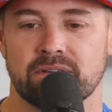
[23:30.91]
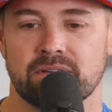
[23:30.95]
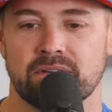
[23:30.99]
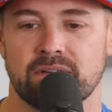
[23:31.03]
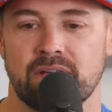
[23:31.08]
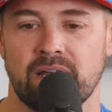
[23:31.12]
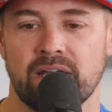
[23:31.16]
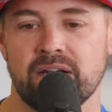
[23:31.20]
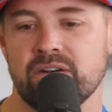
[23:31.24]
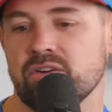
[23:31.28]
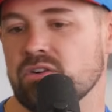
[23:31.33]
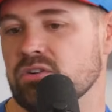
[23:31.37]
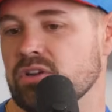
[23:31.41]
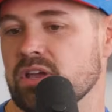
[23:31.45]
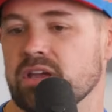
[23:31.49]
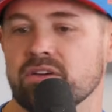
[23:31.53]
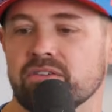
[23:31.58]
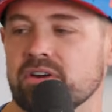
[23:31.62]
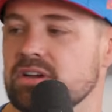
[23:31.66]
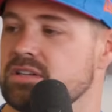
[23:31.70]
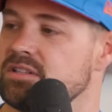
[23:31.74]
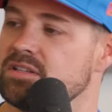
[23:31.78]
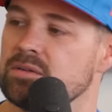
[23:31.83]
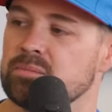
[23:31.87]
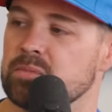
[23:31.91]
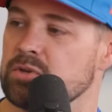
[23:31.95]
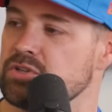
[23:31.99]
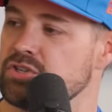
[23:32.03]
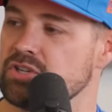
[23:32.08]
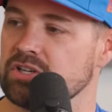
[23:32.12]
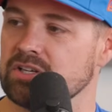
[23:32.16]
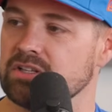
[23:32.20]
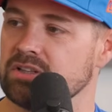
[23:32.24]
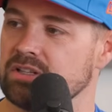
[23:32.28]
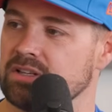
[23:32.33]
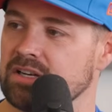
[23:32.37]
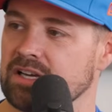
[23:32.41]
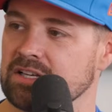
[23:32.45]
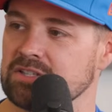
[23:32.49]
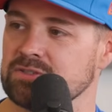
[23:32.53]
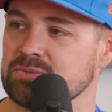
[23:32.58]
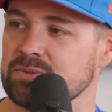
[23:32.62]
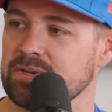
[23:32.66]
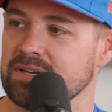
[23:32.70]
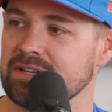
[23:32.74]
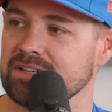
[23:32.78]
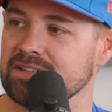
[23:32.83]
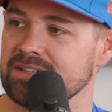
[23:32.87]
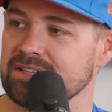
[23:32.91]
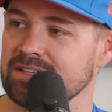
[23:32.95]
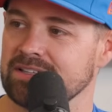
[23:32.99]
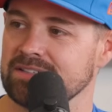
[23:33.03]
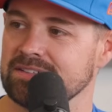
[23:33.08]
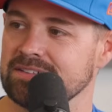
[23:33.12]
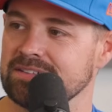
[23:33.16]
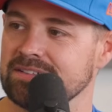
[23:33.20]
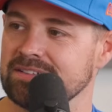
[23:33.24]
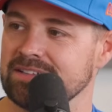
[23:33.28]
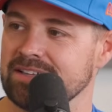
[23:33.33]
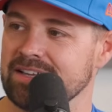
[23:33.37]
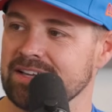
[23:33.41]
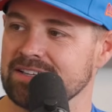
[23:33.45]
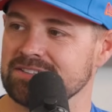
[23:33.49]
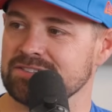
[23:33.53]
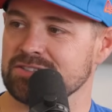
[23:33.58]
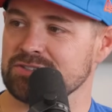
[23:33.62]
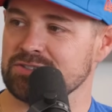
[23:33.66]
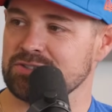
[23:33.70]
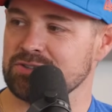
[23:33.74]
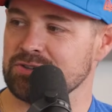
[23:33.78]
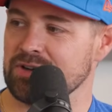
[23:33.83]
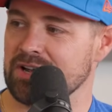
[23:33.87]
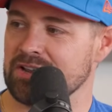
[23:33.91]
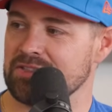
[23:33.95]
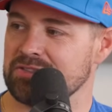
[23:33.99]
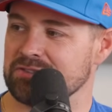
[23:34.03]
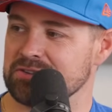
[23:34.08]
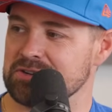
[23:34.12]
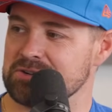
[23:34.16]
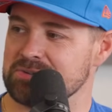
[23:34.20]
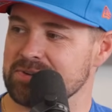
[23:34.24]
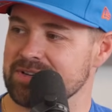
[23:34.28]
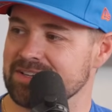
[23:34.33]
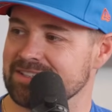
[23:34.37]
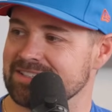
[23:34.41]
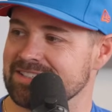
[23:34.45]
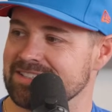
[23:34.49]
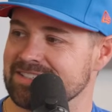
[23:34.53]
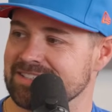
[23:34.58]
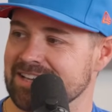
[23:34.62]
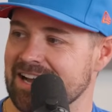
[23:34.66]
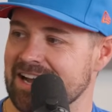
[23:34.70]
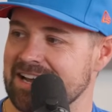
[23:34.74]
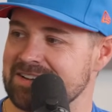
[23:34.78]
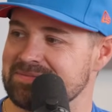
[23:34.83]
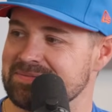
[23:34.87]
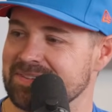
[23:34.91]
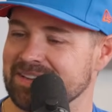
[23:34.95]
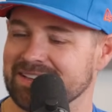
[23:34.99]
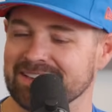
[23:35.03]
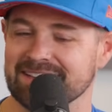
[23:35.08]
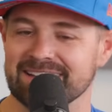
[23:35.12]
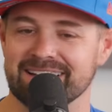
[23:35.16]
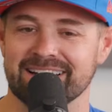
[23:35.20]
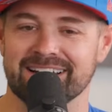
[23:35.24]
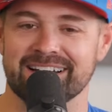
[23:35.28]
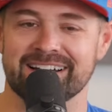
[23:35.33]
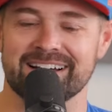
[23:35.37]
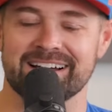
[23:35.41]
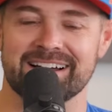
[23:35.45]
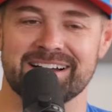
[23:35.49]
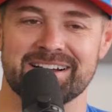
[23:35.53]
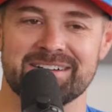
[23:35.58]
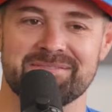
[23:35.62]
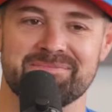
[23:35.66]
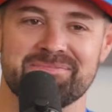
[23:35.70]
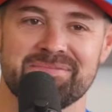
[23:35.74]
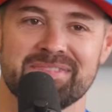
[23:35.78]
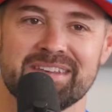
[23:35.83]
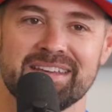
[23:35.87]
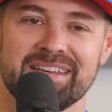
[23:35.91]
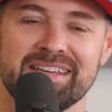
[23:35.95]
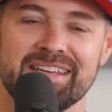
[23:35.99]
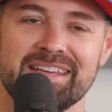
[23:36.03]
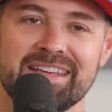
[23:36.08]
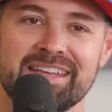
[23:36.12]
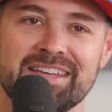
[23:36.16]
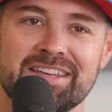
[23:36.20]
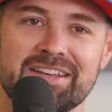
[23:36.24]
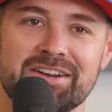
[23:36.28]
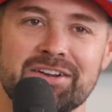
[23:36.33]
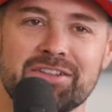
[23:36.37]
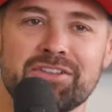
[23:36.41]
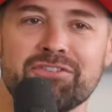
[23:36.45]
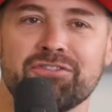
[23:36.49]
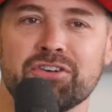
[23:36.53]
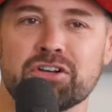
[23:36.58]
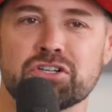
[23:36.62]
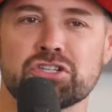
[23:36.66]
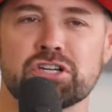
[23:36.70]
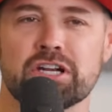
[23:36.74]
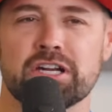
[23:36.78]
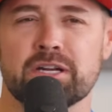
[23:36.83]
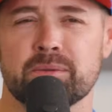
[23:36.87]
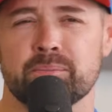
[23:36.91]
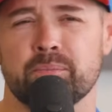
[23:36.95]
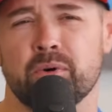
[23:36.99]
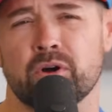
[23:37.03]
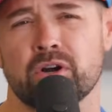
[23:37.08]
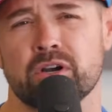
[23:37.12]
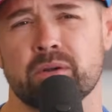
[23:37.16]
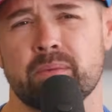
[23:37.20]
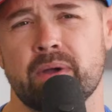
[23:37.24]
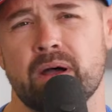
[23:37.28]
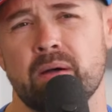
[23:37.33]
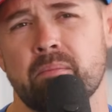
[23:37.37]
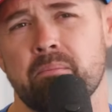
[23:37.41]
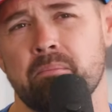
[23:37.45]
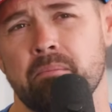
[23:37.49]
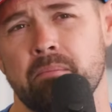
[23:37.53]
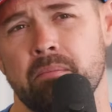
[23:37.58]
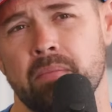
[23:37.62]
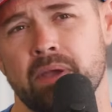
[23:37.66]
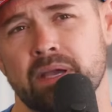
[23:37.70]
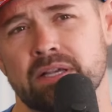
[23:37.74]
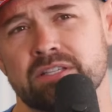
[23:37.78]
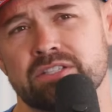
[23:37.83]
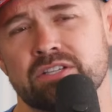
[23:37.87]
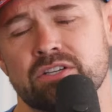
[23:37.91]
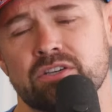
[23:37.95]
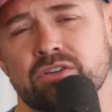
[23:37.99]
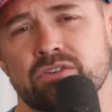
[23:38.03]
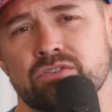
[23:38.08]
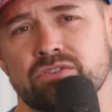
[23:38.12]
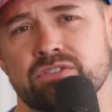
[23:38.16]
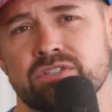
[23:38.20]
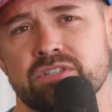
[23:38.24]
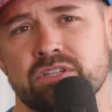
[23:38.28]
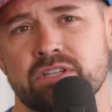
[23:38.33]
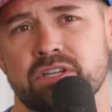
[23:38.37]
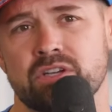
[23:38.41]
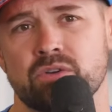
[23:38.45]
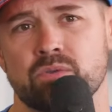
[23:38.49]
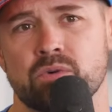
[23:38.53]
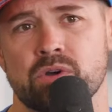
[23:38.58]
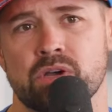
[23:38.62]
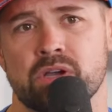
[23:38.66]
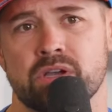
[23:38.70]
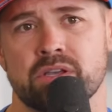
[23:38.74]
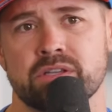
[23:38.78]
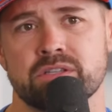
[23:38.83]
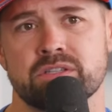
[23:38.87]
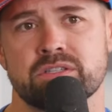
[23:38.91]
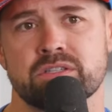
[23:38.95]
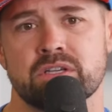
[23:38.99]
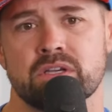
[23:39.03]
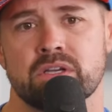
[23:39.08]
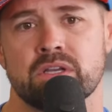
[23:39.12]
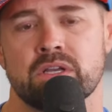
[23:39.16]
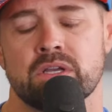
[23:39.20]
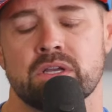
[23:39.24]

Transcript: had an okay race at Michigan the next week, and then so 2 out of 3 weeks he's gotten me. The frustrating part about Mexico City was,